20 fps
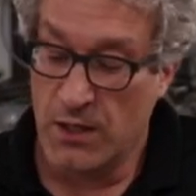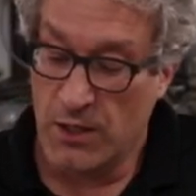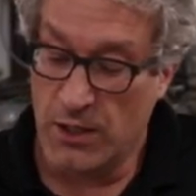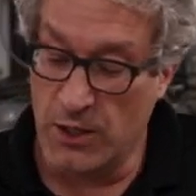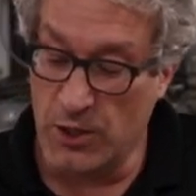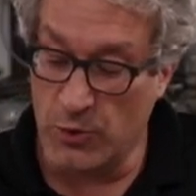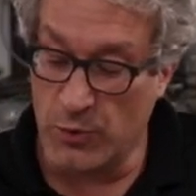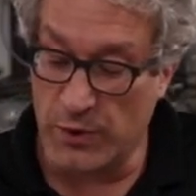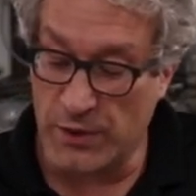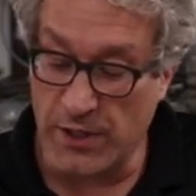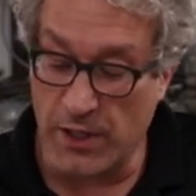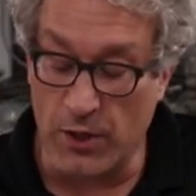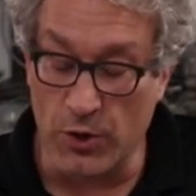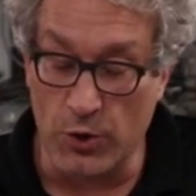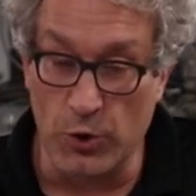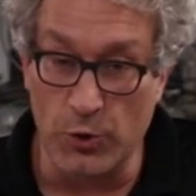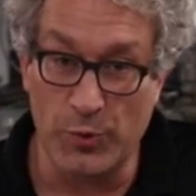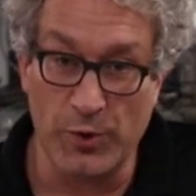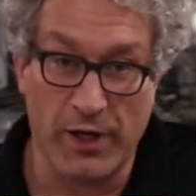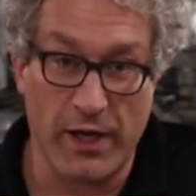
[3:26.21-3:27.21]
Here, we're
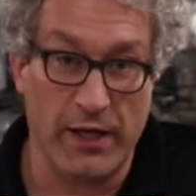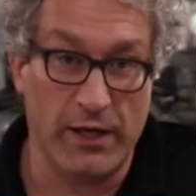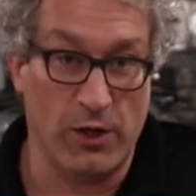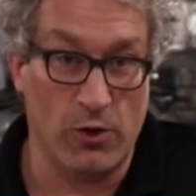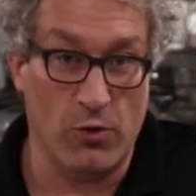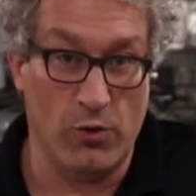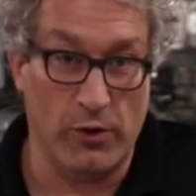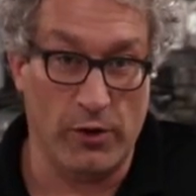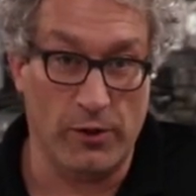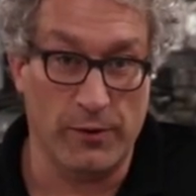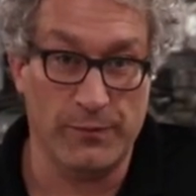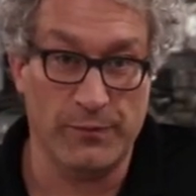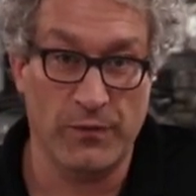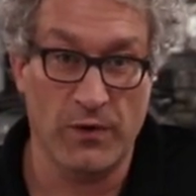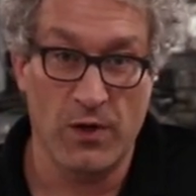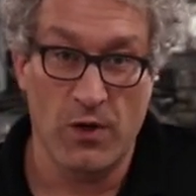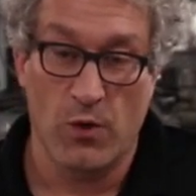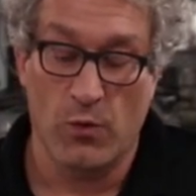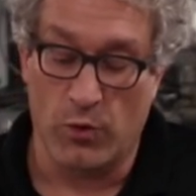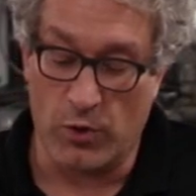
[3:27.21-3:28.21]
taking lubricating oil,
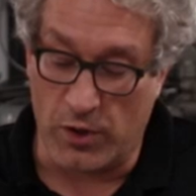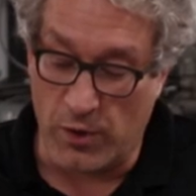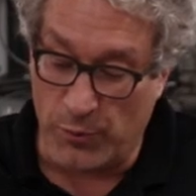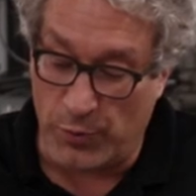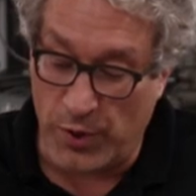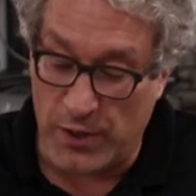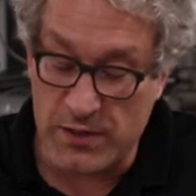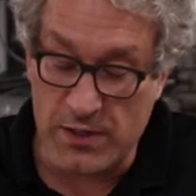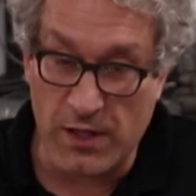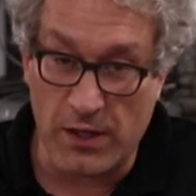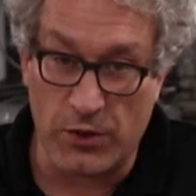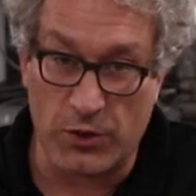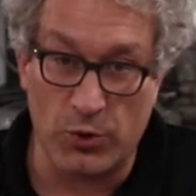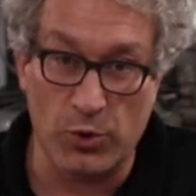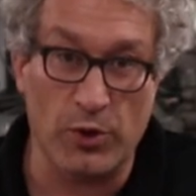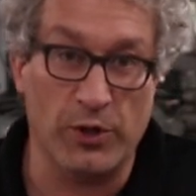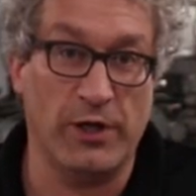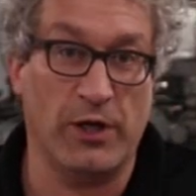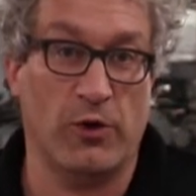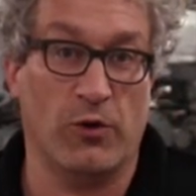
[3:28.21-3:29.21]
we're compressing it
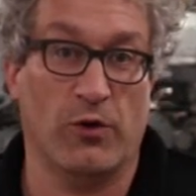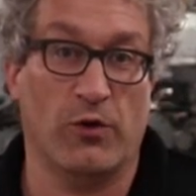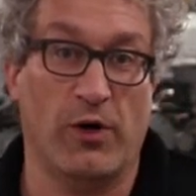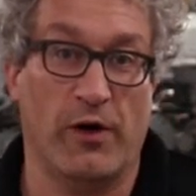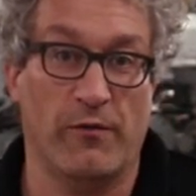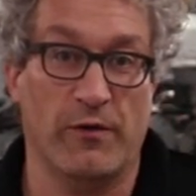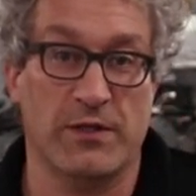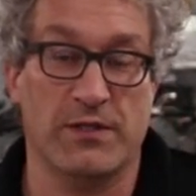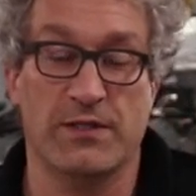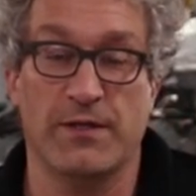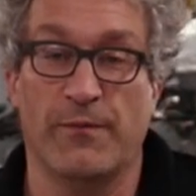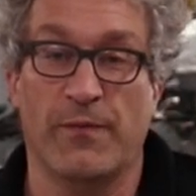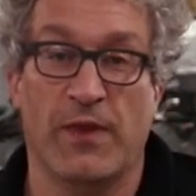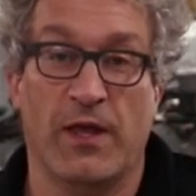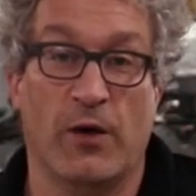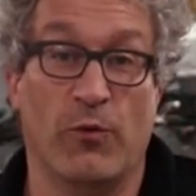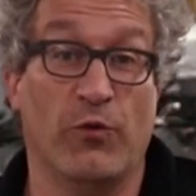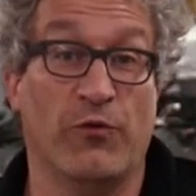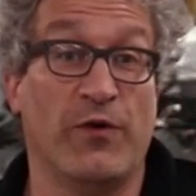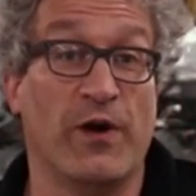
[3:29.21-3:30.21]
through a narrow crevice,
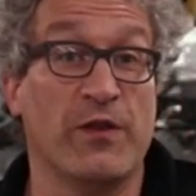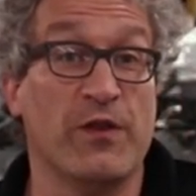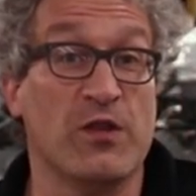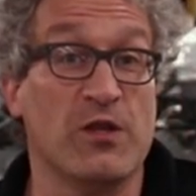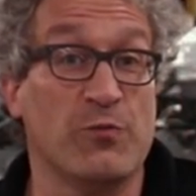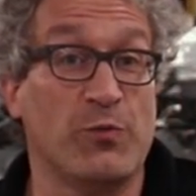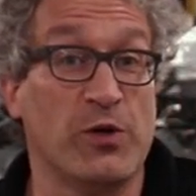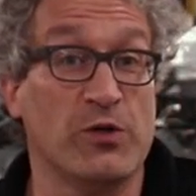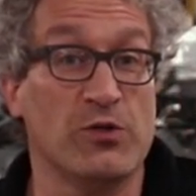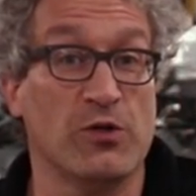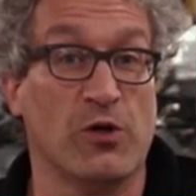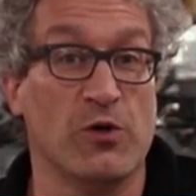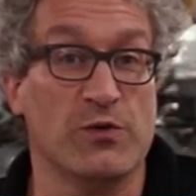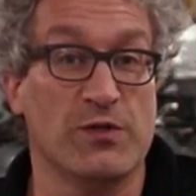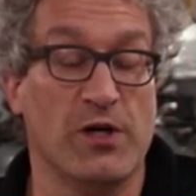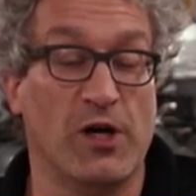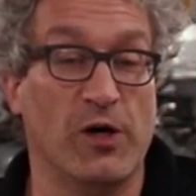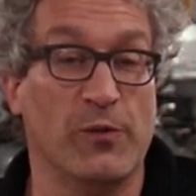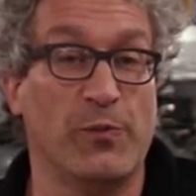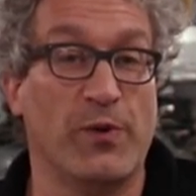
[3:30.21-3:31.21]
and we'll find that the pressure
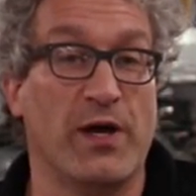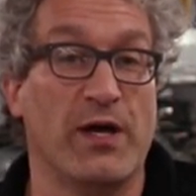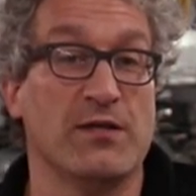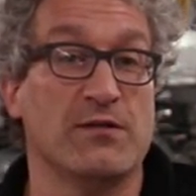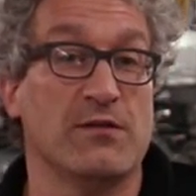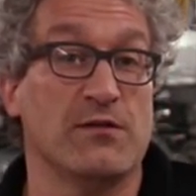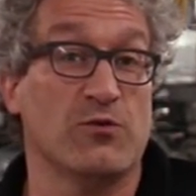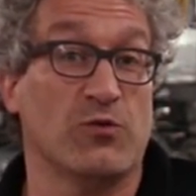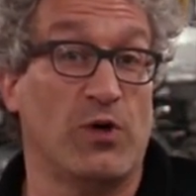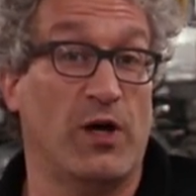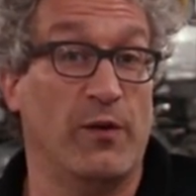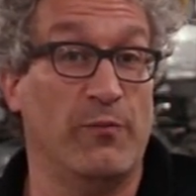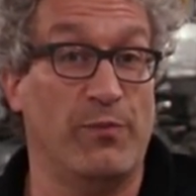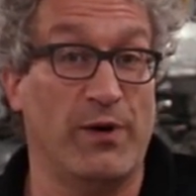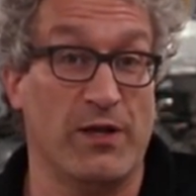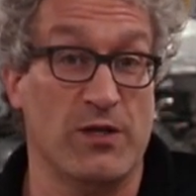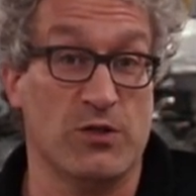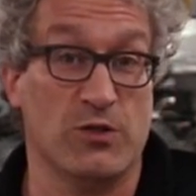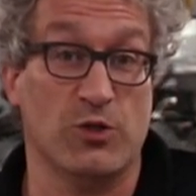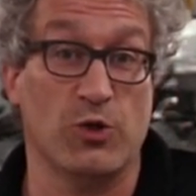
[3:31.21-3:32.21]
goes up as described
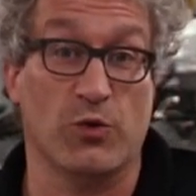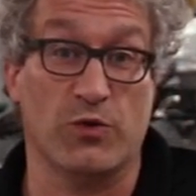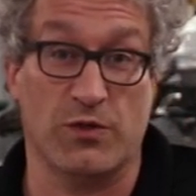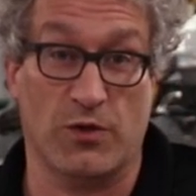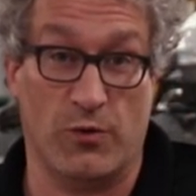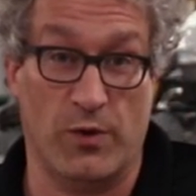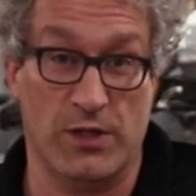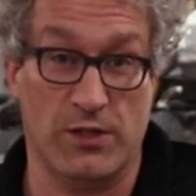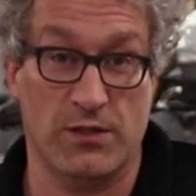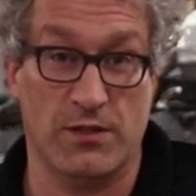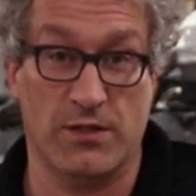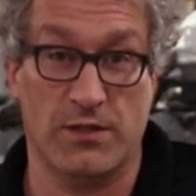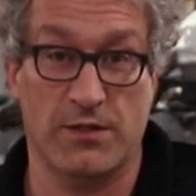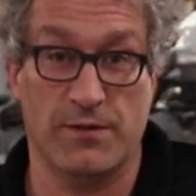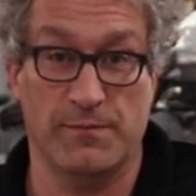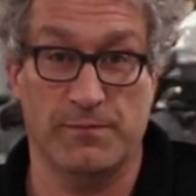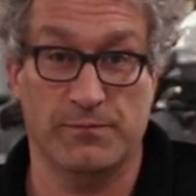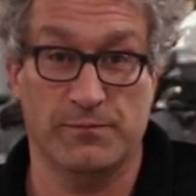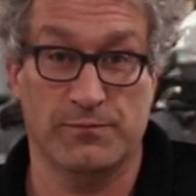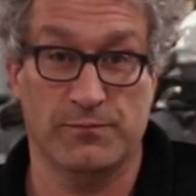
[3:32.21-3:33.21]
by the Stokes equations.